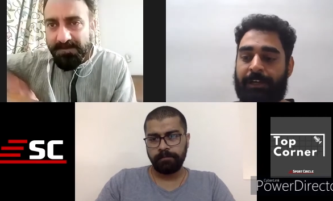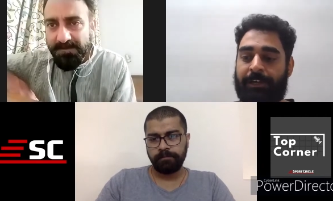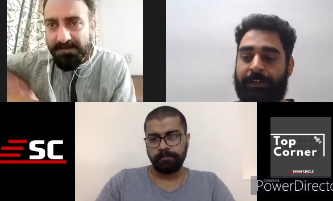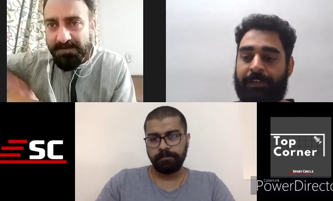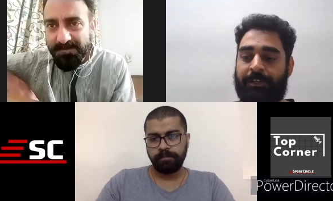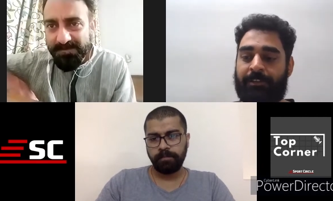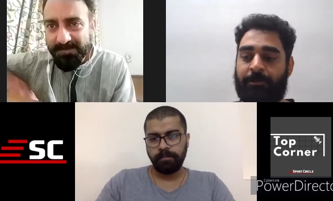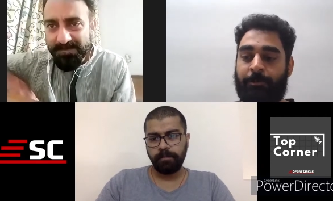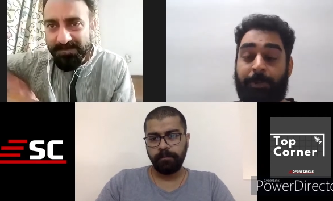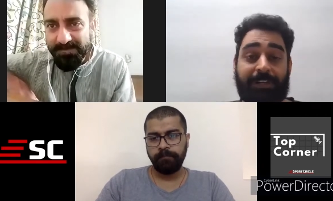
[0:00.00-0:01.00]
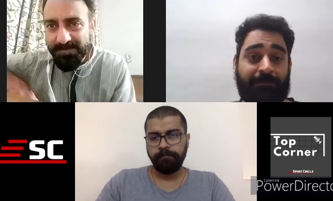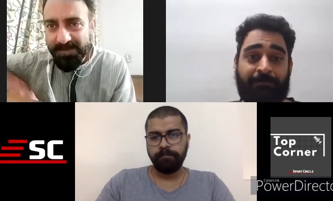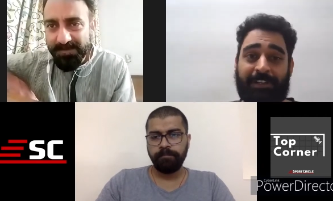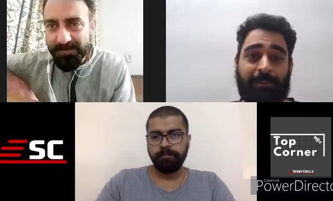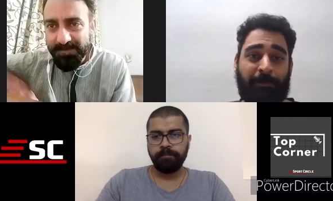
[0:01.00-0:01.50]
Speaker 1: But, well,
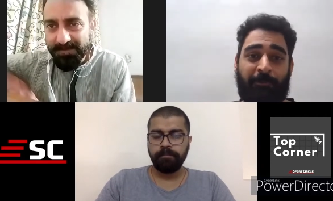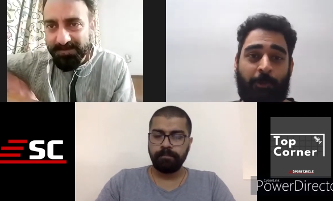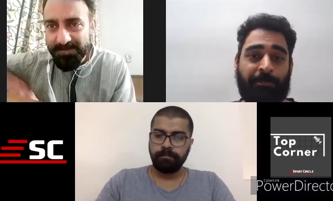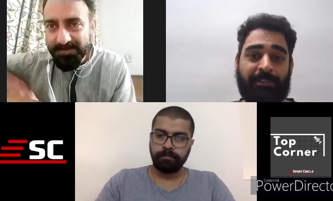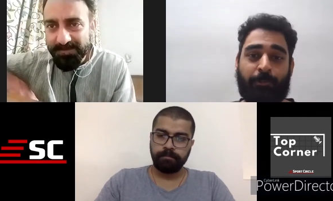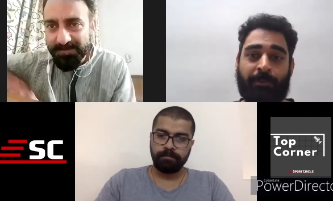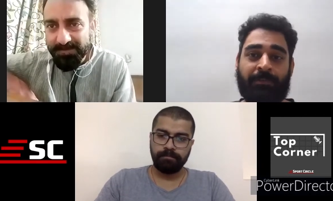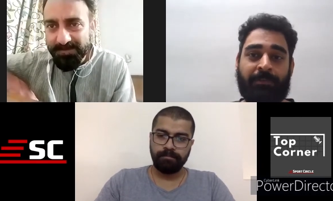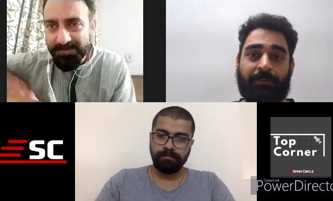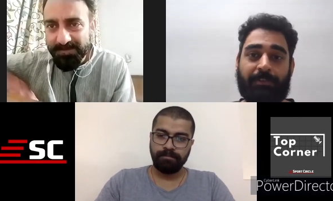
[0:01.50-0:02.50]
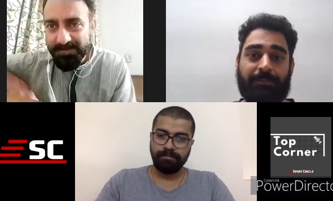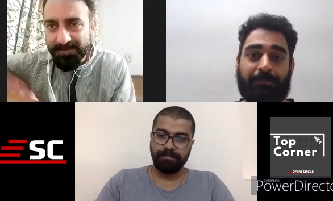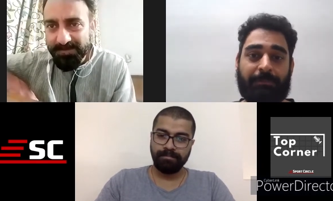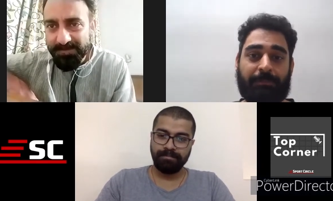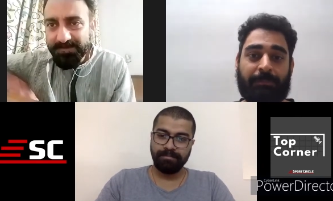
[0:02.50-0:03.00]
the performance wasn't
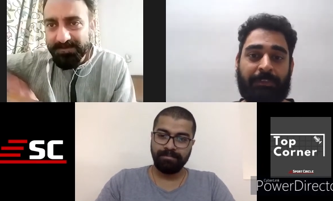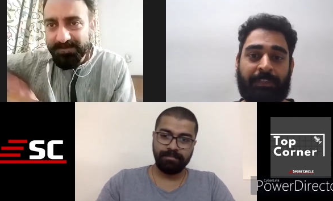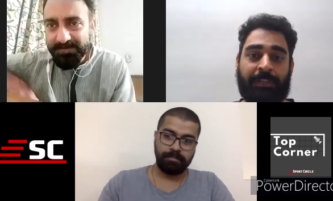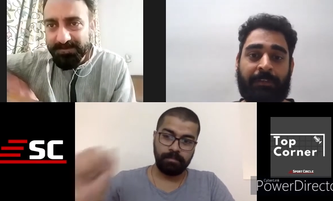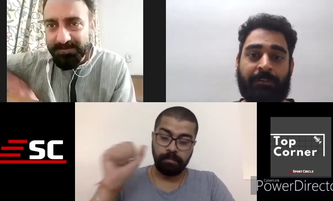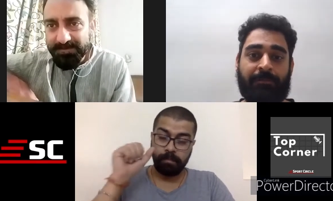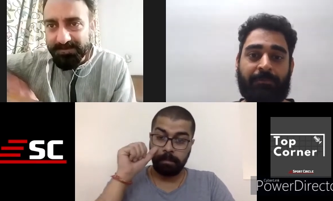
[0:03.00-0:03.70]
there,